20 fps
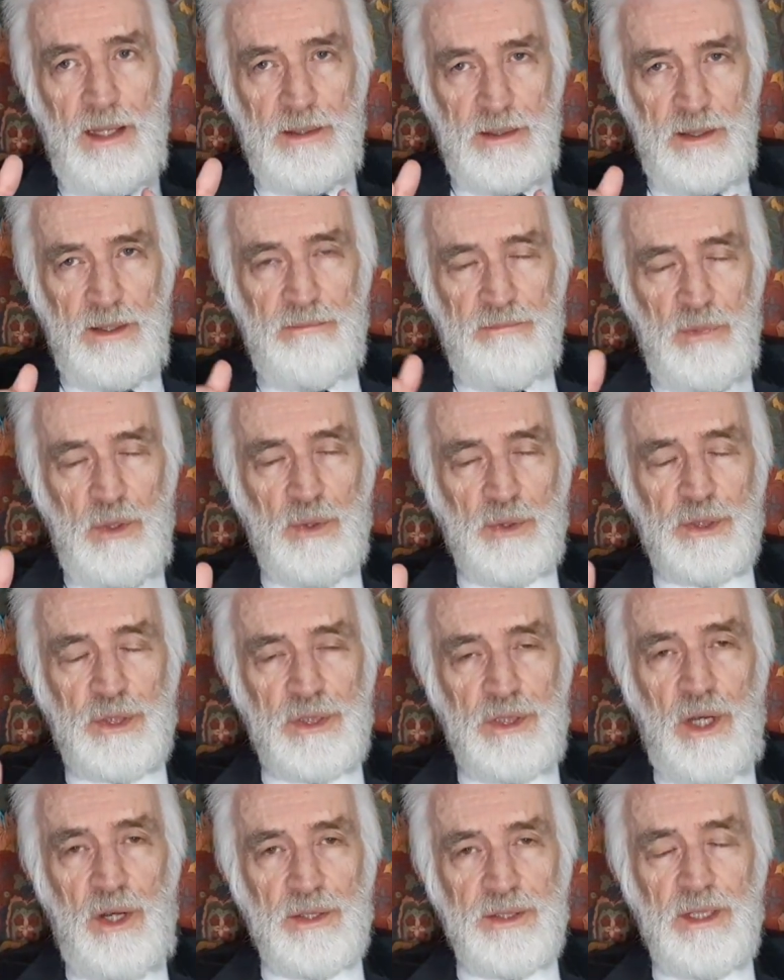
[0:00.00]
you, will
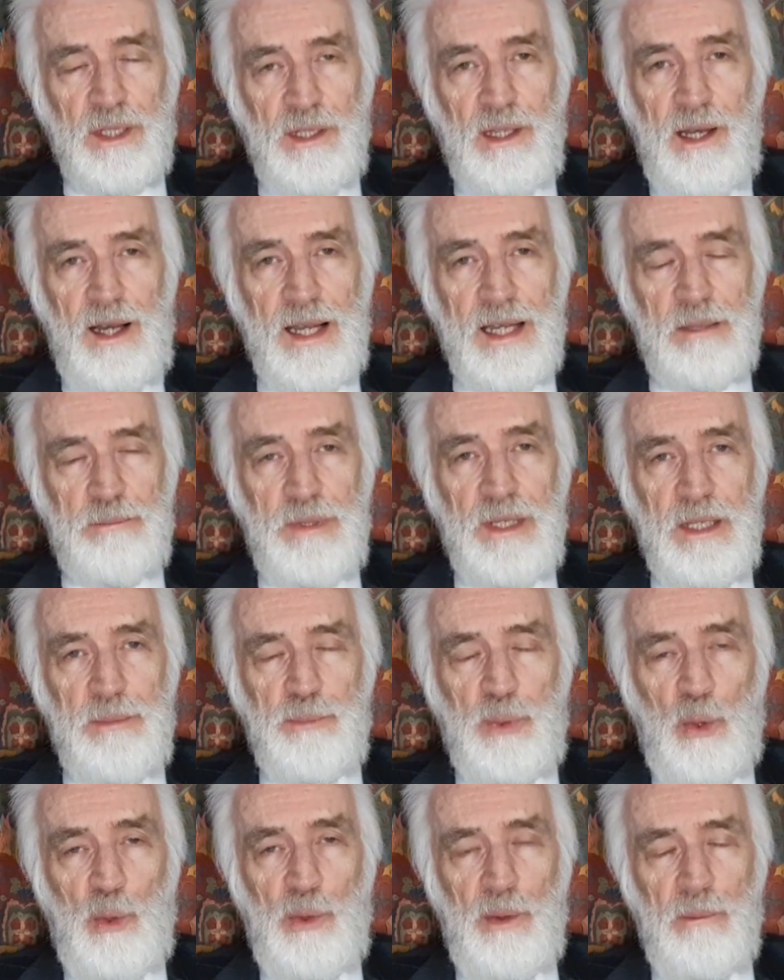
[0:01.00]
start to like
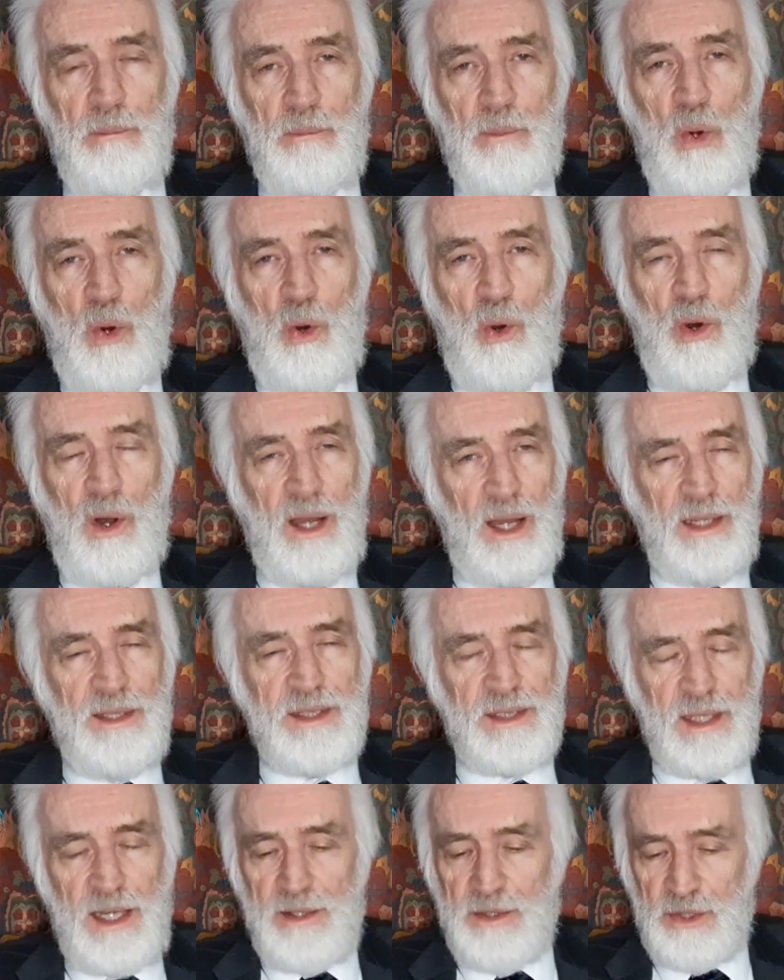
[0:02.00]
people more. And it
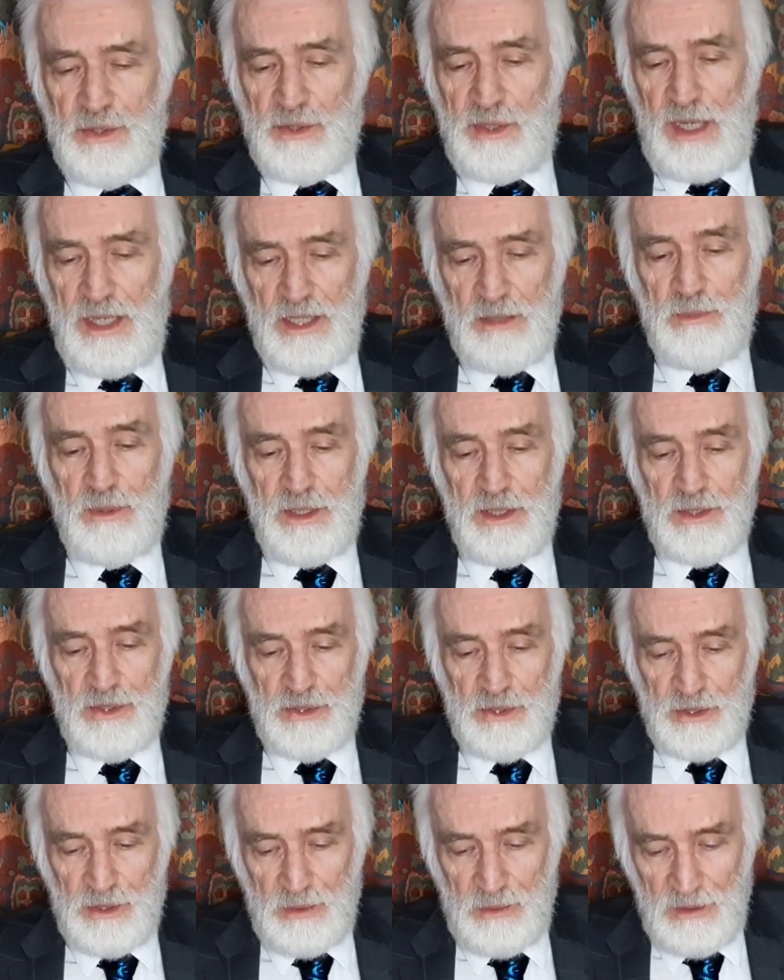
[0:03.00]
sounds strange, but it's
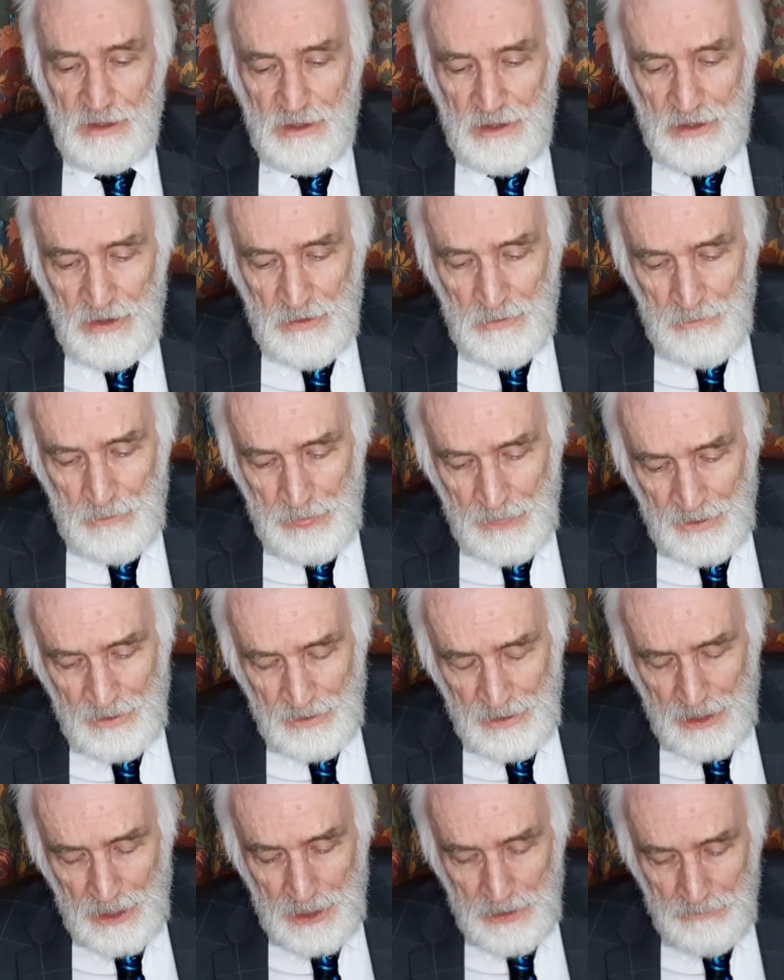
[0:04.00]
true.
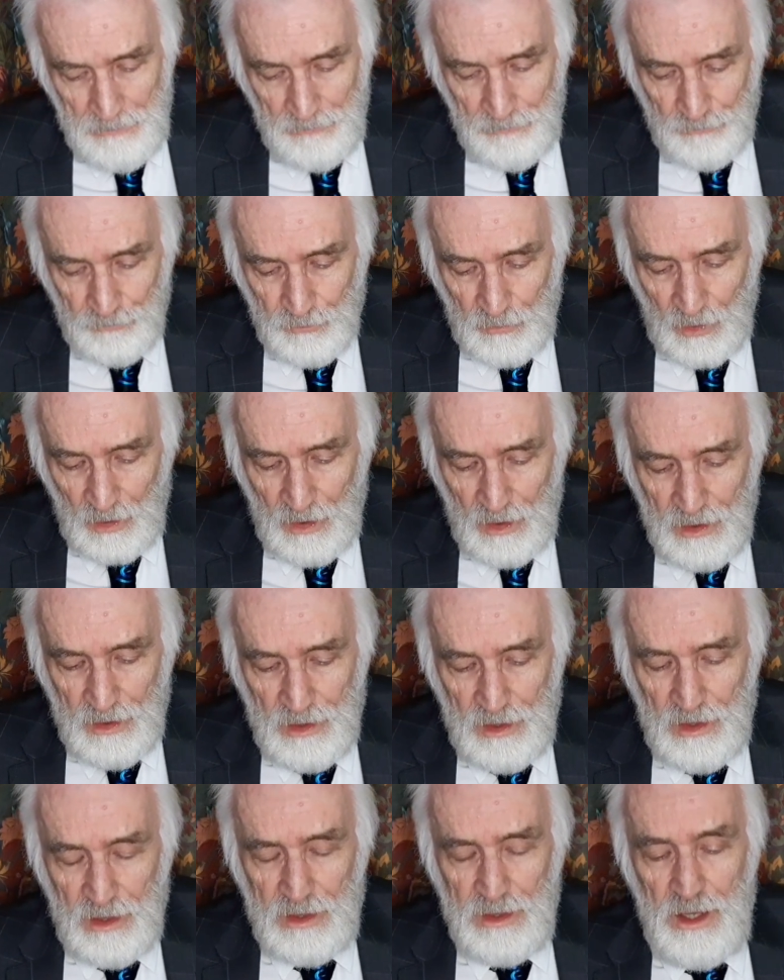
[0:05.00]
Um,
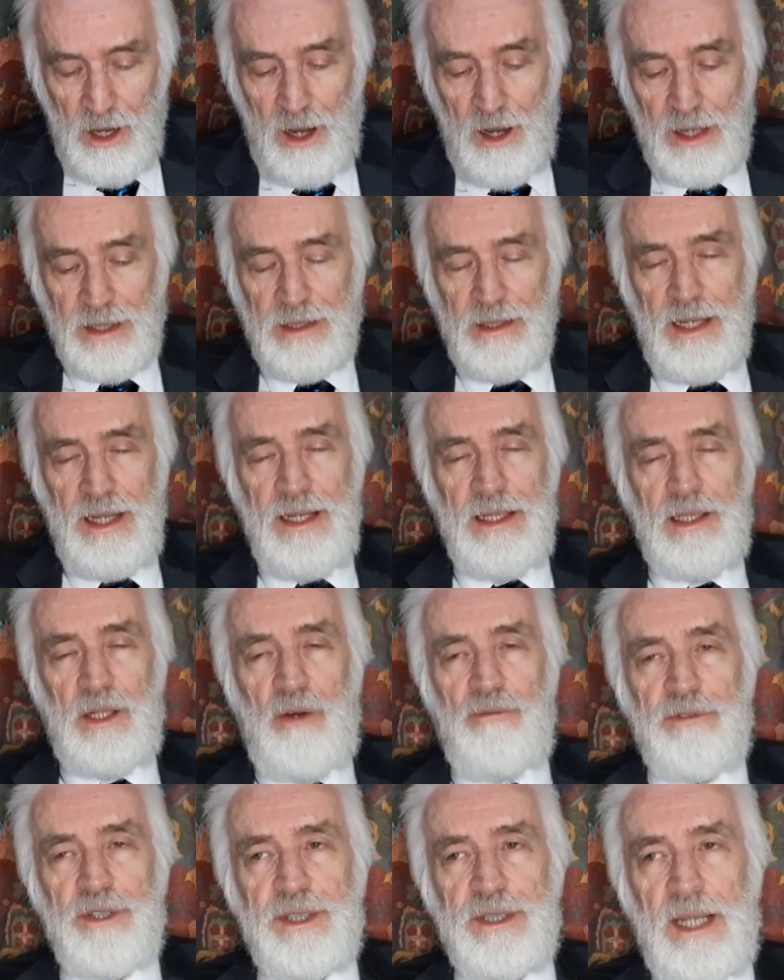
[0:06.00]
nine, in
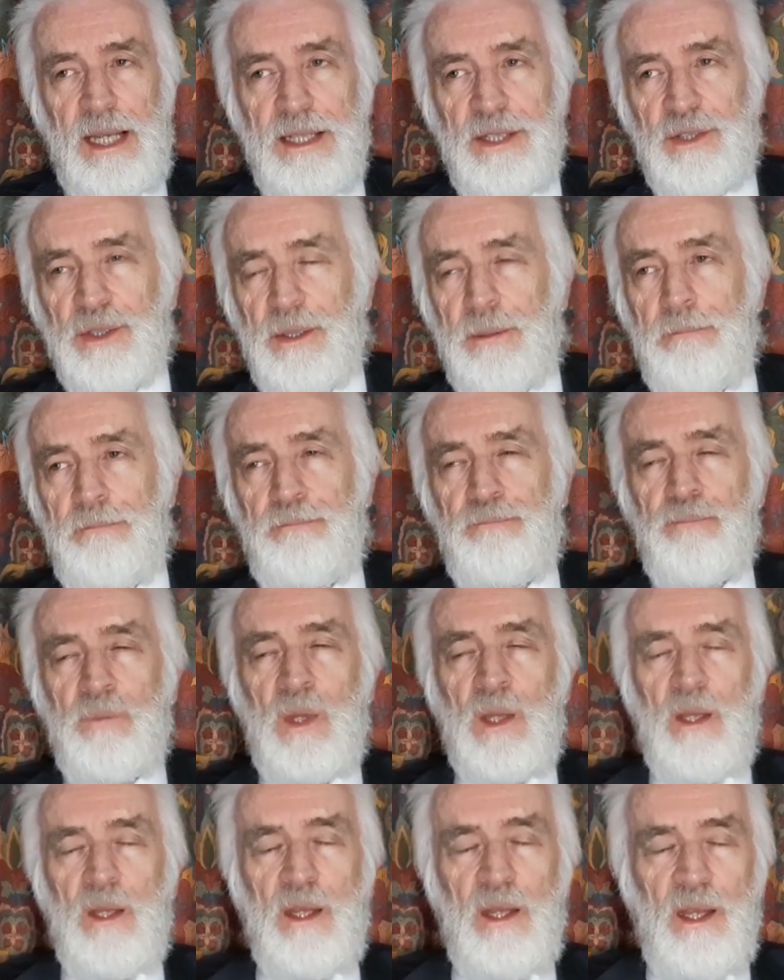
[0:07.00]
conversation,
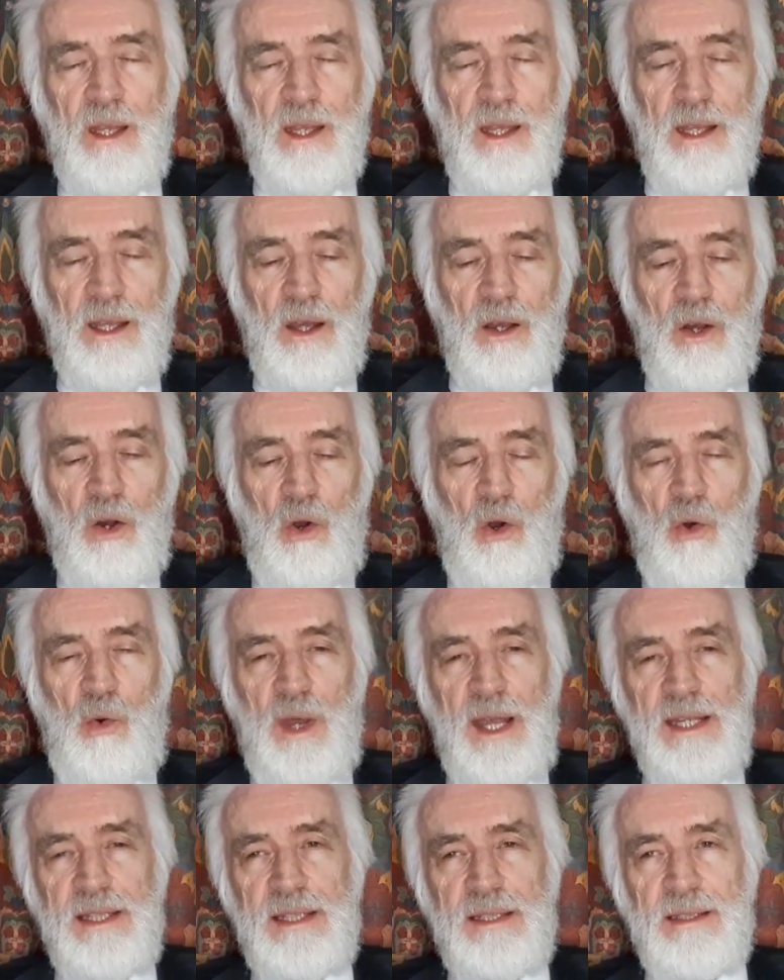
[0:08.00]

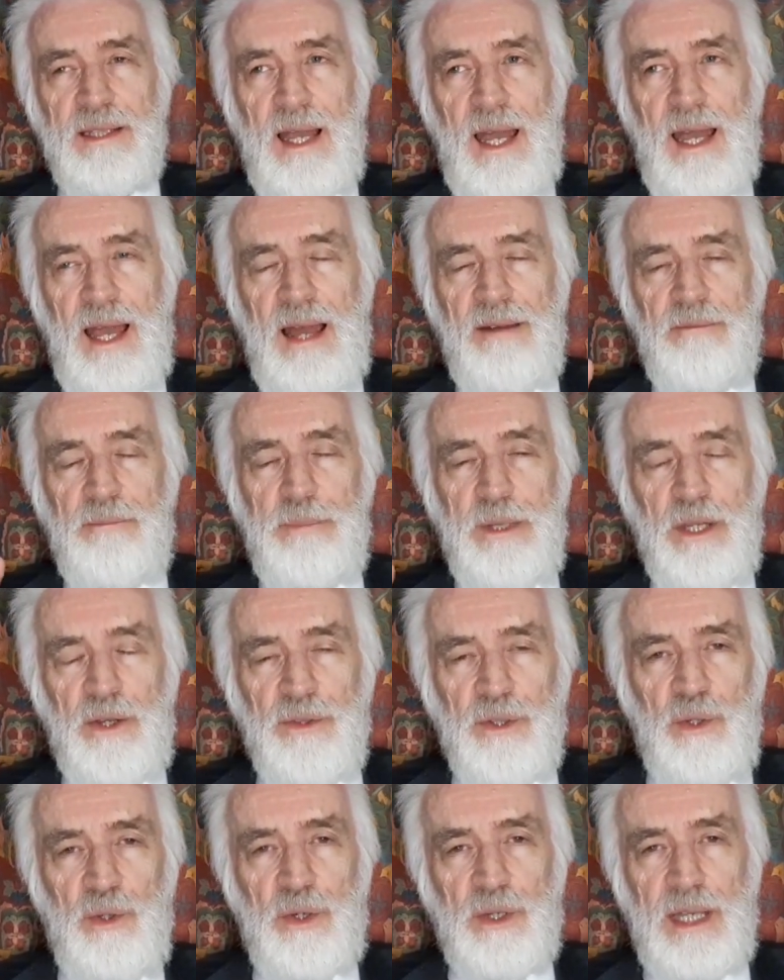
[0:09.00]
always have, be
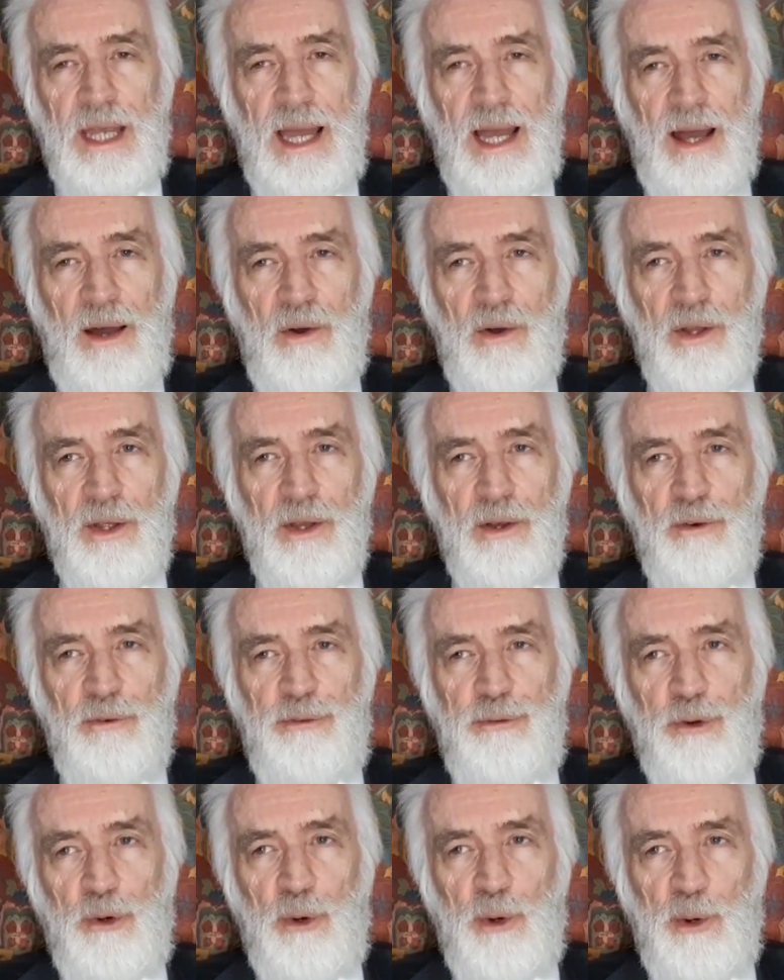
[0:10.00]
on the lookout
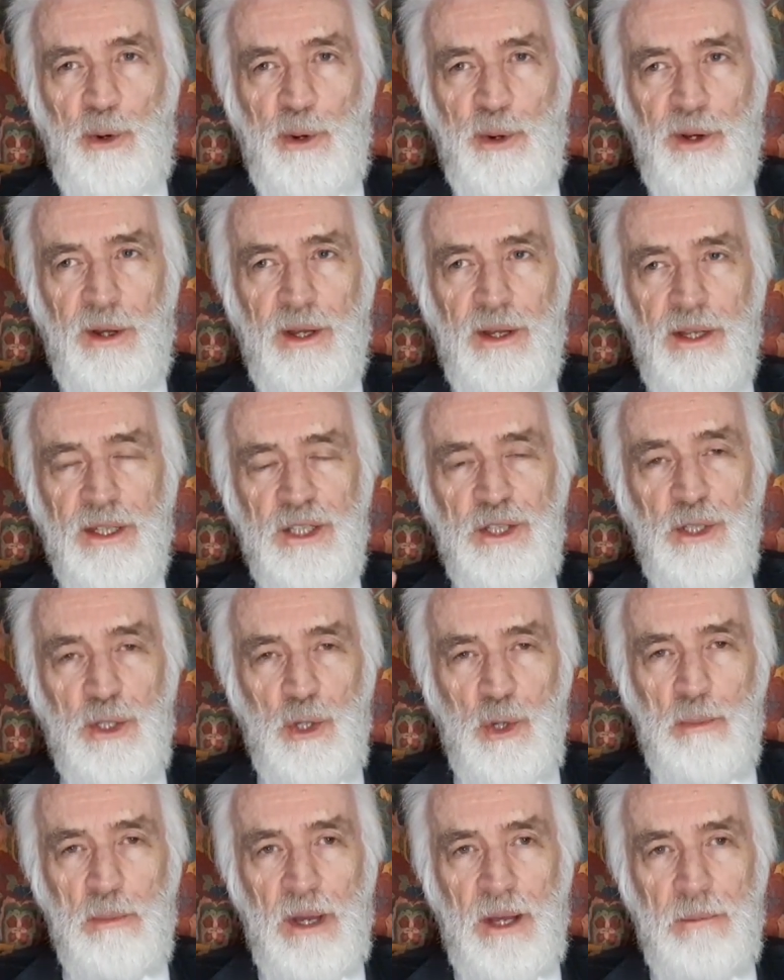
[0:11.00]
for
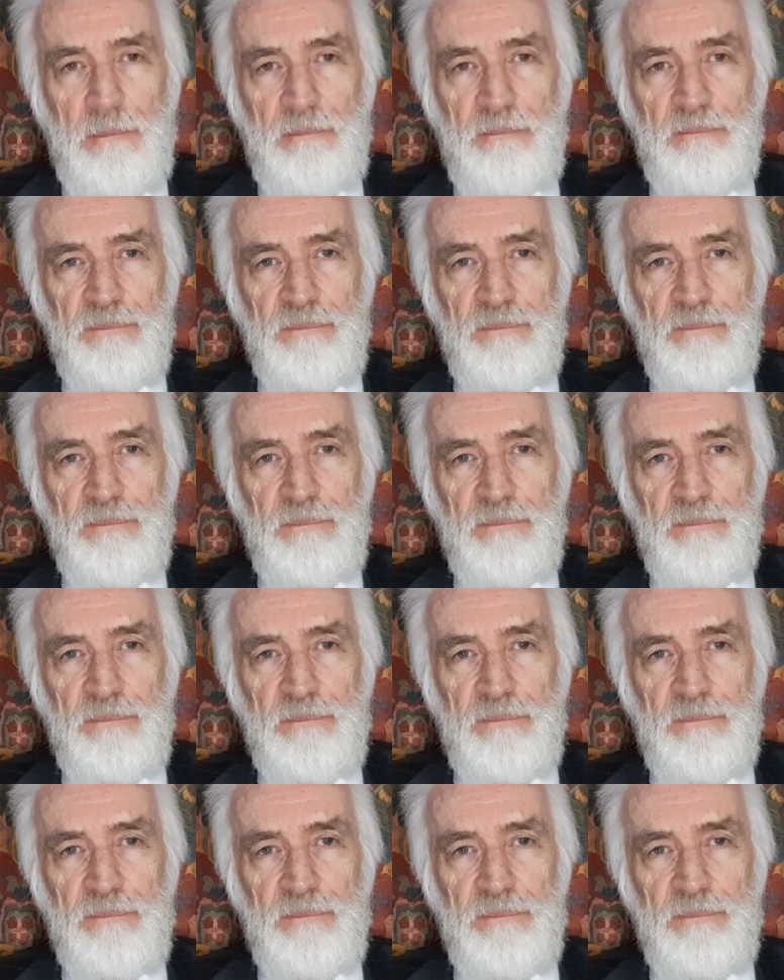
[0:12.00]
humour